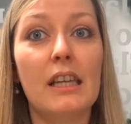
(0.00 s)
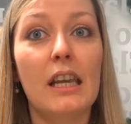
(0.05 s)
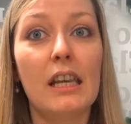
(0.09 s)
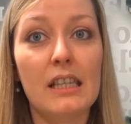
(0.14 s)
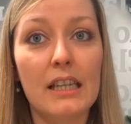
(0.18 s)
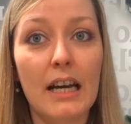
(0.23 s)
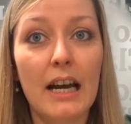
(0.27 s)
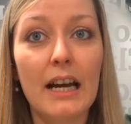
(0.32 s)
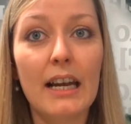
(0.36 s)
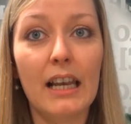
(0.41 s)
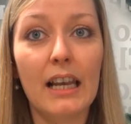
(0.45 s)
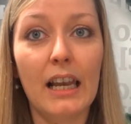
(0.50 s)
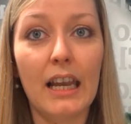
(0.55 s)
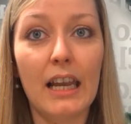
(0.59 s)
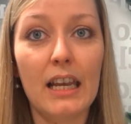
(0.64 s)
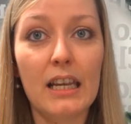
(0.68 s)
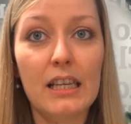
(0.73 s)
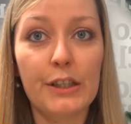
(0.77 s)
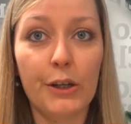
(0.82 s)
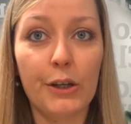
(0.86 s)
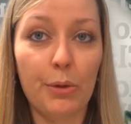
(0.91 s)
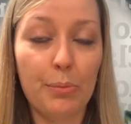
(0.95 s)

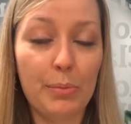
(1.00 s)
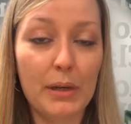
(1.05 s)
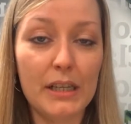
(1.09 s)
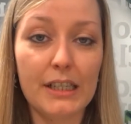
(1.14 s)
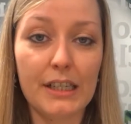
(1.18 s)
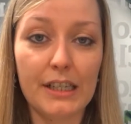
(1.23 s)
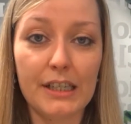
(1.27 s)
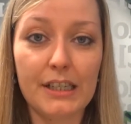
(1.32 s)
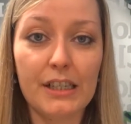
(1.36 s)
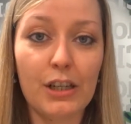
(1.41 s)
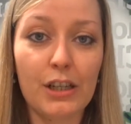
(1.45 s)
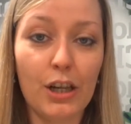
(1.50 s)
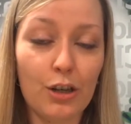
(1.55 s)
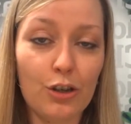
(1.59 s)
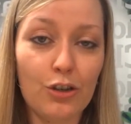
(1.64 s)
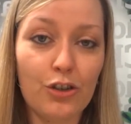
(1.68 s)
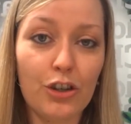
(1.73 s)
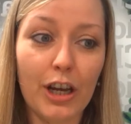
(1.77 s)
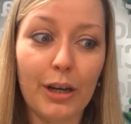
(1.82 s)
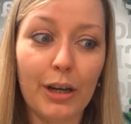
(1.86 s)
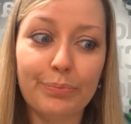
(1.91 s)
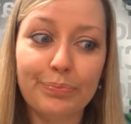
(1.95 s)
entirely, so a business
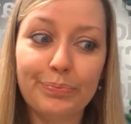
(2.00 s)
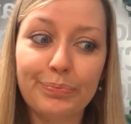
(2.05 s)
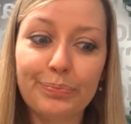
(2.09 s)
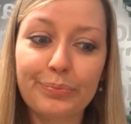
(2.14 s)
closure.